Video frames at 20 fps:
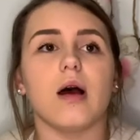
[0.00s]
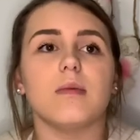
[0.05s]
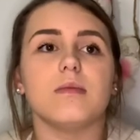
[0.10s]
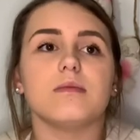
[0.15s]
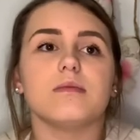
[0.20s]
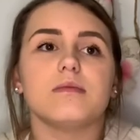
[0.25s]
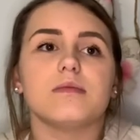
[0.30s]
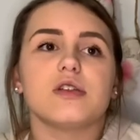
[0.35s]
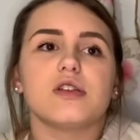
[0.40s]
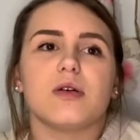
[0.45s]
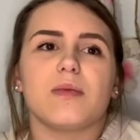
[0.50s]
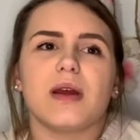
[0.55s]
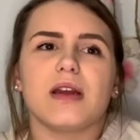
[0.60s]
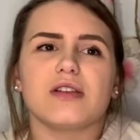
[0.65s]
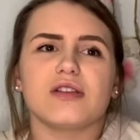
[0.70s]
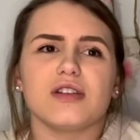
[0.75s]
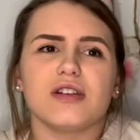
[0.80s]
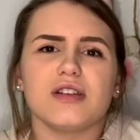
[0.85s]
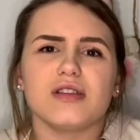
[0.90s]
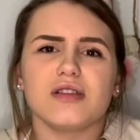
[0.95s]
So make
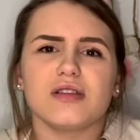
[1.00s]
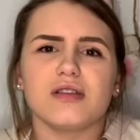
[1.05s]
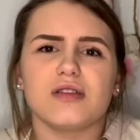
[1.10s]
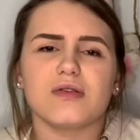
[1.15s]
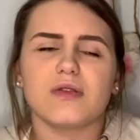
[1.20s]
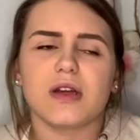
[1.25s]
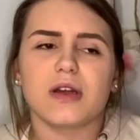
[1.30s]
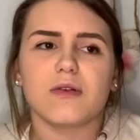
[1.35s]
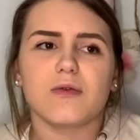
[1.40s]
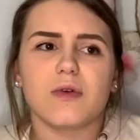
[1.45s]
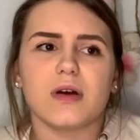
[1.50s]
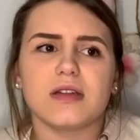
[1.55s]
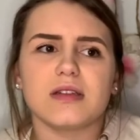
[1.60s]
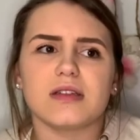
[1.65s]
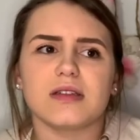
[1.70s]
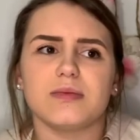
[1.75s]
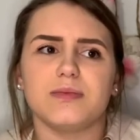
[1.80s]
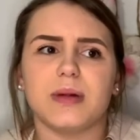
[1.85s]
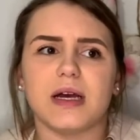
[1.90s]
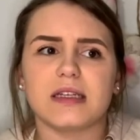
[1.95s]
sure you're just doing
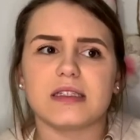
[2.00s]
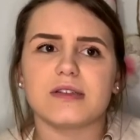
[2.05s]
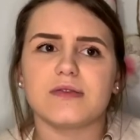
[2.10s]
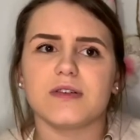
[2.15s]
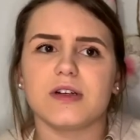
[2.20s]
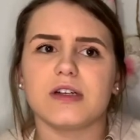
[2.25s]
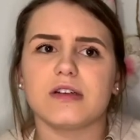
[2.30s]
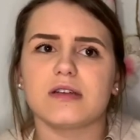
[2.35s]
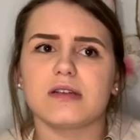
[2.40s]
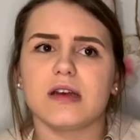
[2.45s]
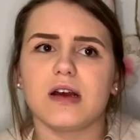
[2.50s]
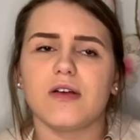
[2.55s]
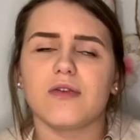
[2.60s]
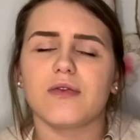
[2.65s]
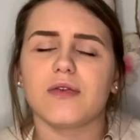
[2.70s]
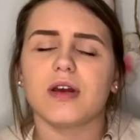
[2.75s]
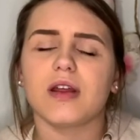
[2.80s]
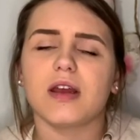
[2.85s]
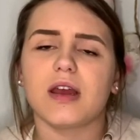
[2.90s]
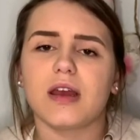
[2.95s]
what's best for yourself,
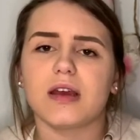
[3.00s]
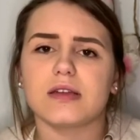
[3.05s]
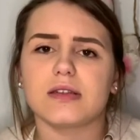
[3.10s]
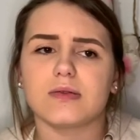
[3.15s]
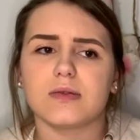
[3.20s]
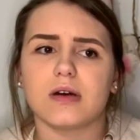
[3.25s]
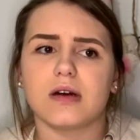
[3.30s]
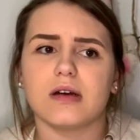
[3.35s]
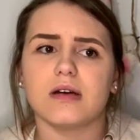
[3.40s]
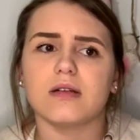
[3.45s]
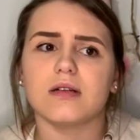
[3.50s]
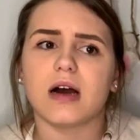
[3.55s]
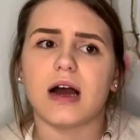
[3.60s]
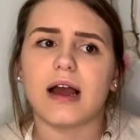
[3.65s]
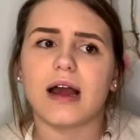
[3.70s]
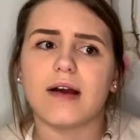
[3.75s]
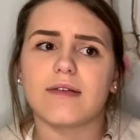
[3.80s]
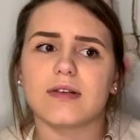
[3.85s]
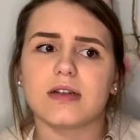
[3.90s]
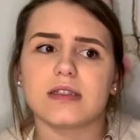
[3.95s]
really, is what I
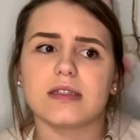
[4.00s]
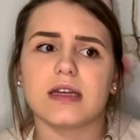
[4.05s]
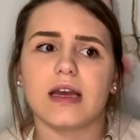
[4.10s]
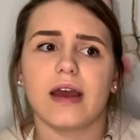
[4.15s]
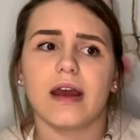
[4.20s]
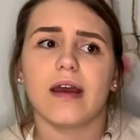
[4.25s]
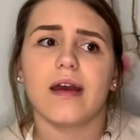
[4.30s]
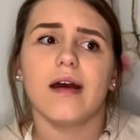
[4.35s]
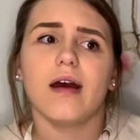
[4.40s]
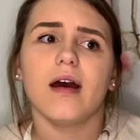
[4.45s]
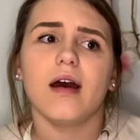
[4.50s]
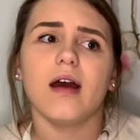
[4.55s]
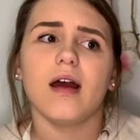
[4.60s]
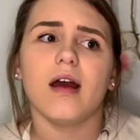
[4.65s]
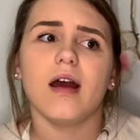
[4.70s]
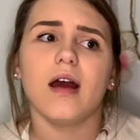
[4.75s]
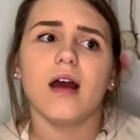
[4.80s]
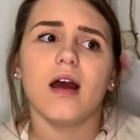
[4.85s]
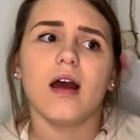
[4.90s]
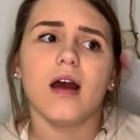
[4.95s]
have to say.
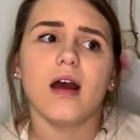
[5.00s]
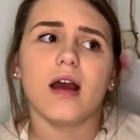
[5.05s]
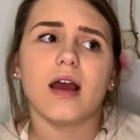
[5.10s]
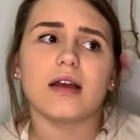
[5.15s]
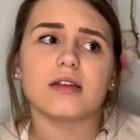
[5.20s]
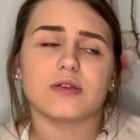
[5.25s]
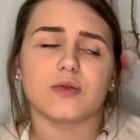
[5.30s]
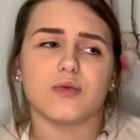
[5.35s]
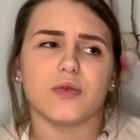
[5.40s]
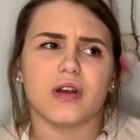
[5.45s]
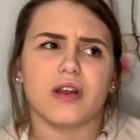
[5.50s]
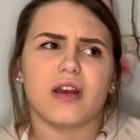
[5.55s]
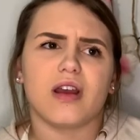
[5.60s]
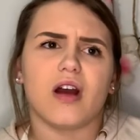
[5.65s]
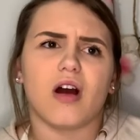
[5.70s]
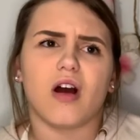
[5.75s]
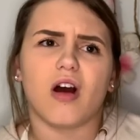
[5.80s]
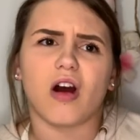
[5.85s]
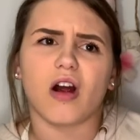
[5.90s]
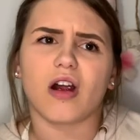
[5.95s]
It's really
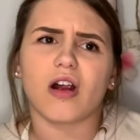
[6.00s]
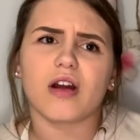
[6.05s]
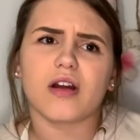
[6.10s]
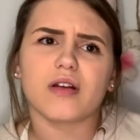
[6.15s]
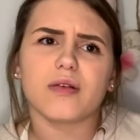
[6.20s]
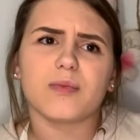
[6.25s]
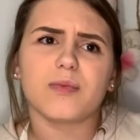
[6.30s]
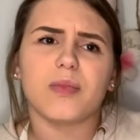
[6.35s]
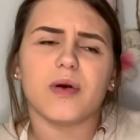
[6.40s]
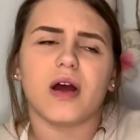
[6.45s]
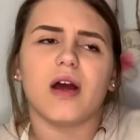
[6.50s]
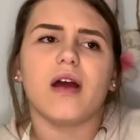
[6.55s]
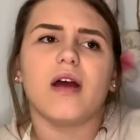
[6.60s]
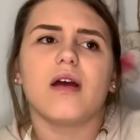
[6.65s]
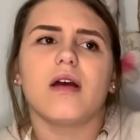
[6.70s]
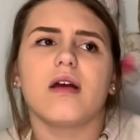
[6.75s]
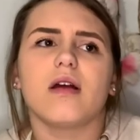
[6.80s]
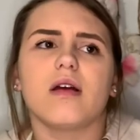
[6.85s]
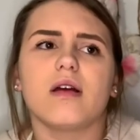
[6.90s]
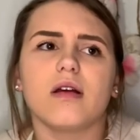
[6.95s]
hard,
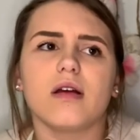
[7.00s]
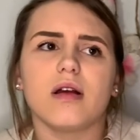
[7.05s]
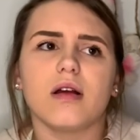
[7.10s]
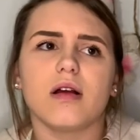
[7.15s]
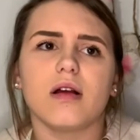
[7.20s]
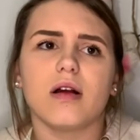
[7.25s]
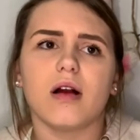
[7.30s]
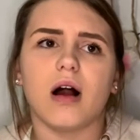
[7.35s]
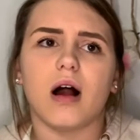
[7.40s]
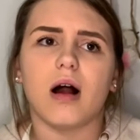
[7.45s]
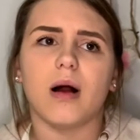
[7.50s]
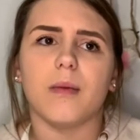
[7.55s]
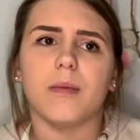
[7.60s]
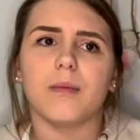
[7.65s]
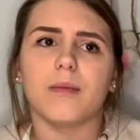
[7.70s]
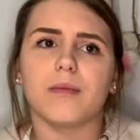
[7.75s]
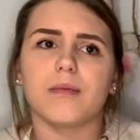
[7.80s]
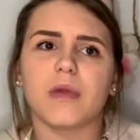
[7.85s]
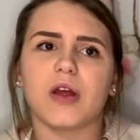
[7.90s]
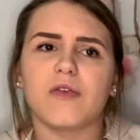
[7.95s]
but
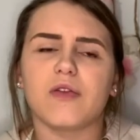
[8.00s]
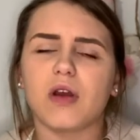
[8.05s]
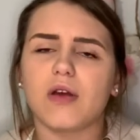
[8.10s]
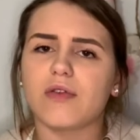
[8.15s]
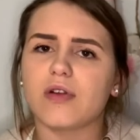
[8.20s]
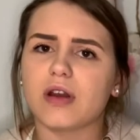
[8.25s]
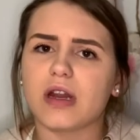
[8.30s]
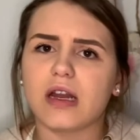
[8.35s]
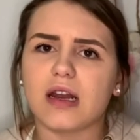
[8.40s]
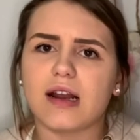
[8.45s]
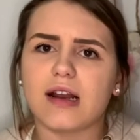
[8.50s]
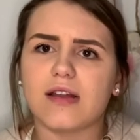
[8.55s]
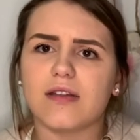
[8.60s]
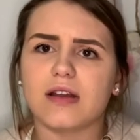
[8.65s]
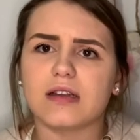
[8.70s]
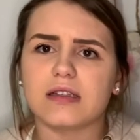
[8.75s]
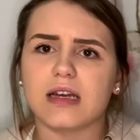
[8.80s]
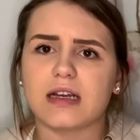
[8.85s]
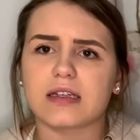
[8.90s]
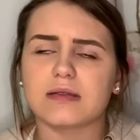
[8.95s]
if you ever need
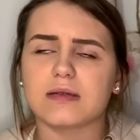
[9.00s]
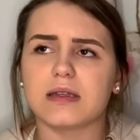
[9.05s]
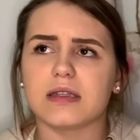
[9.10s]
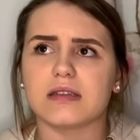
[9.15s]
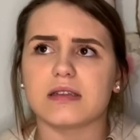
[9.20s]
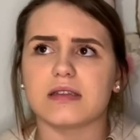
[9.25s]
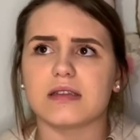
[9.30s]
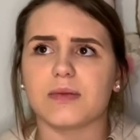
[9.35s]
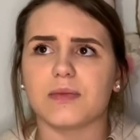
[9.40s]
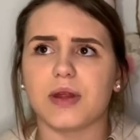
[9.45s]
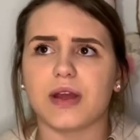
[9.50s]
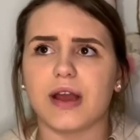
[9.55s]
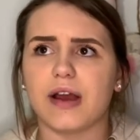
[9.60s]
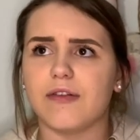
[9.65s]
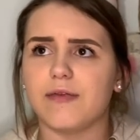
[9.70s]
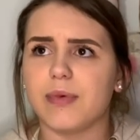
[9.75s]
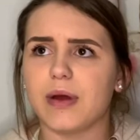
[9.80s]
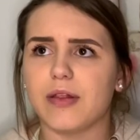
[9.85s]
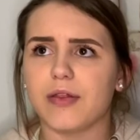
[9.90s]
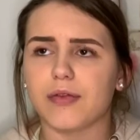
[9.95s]
anything, text me. This is something
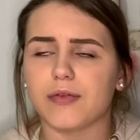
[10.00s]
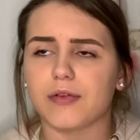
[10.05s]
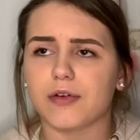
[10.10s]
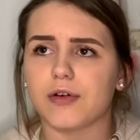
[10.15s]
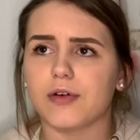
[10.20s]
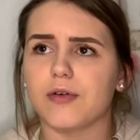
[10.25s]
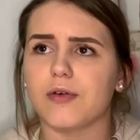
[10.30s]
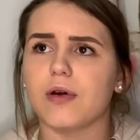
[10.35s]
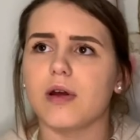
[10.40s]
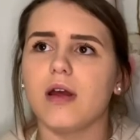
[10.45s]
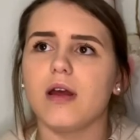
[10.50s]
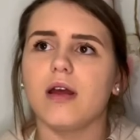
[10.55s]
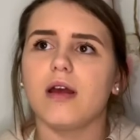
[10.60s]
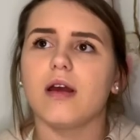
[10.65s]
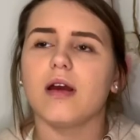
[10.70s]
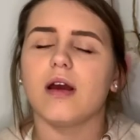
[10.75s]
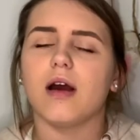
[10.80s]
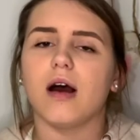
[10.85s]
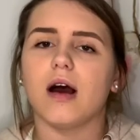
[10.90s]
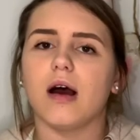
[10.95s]
I've been through.
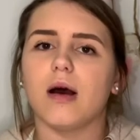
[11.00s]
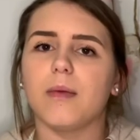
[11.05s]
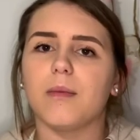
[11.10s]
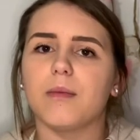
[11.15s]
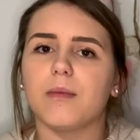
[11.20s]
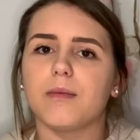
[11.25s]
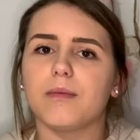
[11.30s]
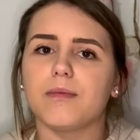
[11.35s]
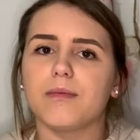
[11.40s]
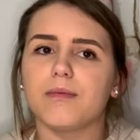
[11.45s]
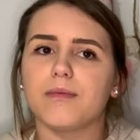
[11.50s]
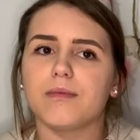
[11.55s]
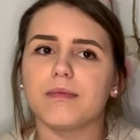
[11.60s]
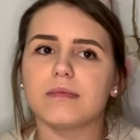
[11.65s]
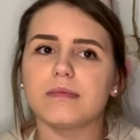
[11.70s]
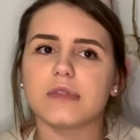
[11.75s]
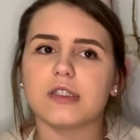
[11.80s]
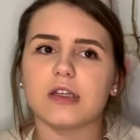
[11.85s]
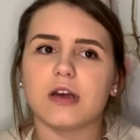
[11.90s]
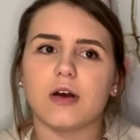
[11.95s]

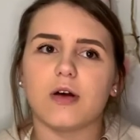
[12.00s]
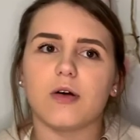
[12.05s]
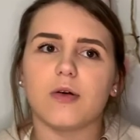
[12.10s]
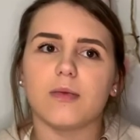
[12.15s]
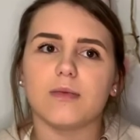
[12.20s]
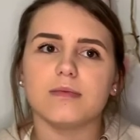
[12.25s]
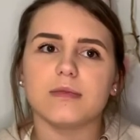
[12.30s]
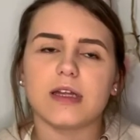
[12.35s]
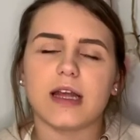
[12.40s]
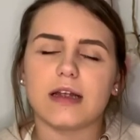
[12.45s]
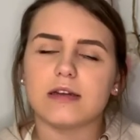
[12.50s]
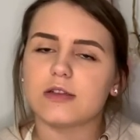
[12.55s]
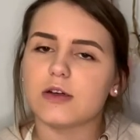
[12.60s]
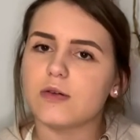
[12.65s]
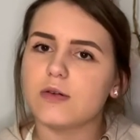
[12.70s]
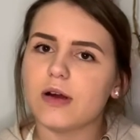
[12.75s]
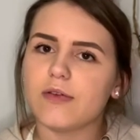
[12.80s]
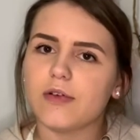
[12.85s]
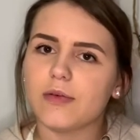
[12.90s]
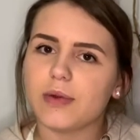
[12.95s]
So yeah,
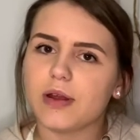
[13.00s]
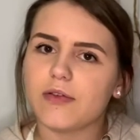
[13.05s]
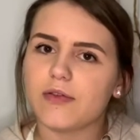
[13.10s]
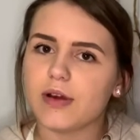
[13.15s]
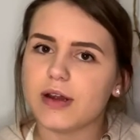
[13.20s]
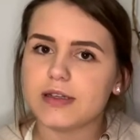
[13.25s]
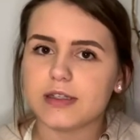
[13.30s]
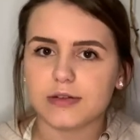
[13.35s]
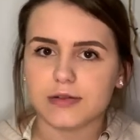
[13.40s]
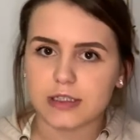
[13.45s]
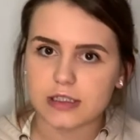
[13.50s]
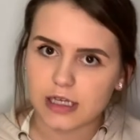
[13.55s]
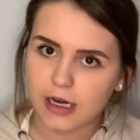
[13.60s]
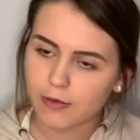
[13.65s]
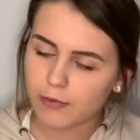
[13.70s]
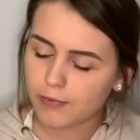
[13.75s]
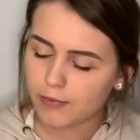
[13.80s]
don't ever be afraid to reach out.